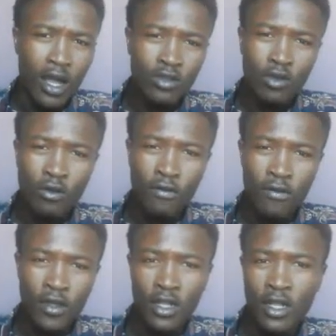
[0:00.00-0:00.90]

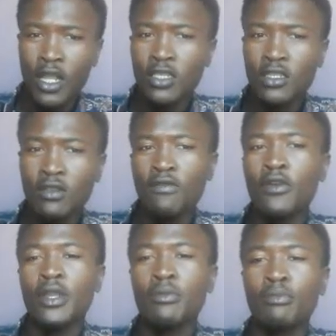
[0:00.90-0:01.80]
Adolf Hitler's
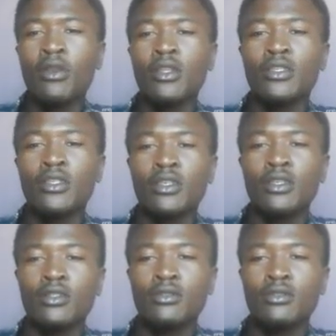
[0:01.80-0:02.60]
foreign policy,